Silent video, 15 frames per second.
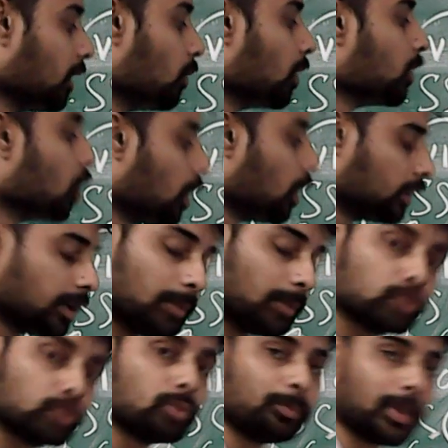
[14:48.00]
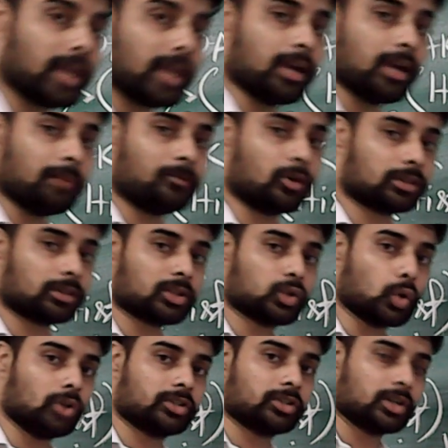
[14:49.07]
were not able to pay for the
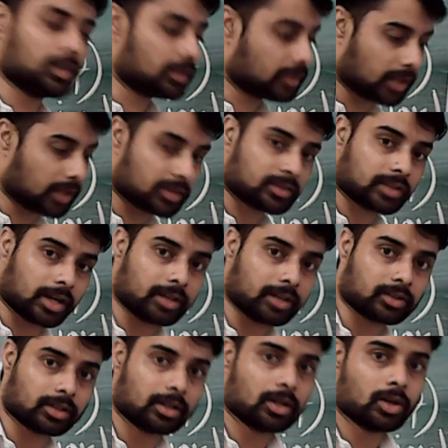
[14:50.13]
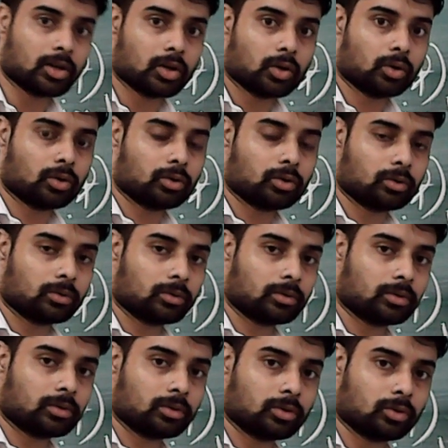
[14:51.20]
soldiers their state
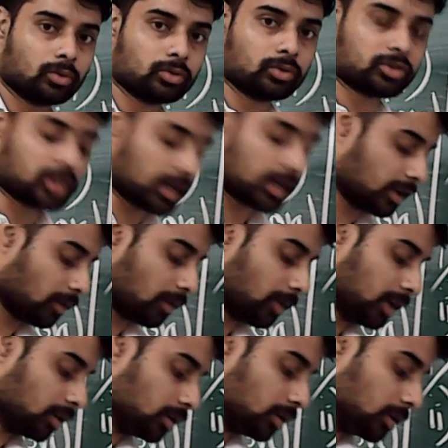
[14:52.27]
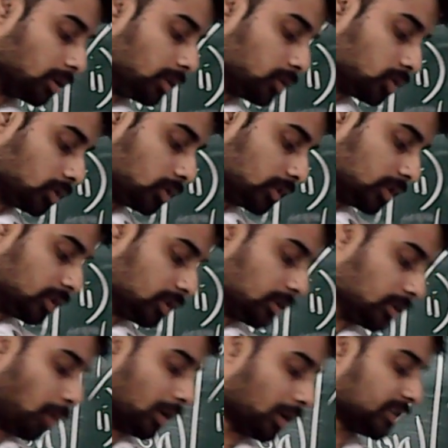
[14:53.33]
would taken away. So, this is the
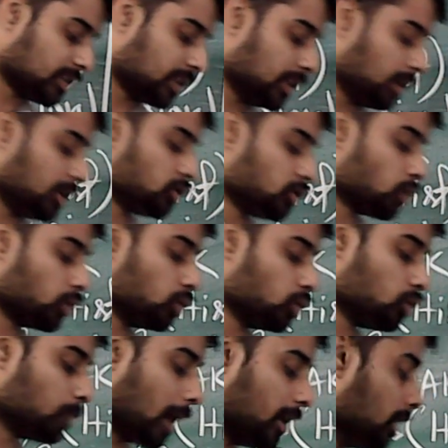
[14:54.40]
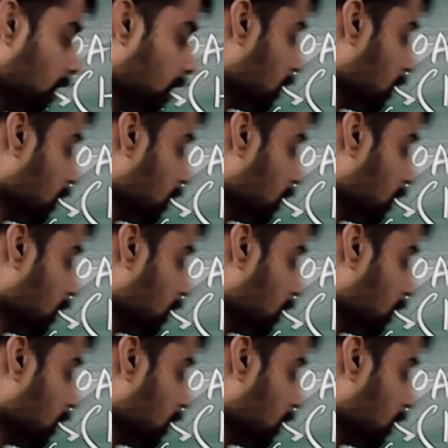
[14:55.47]
policy introduced by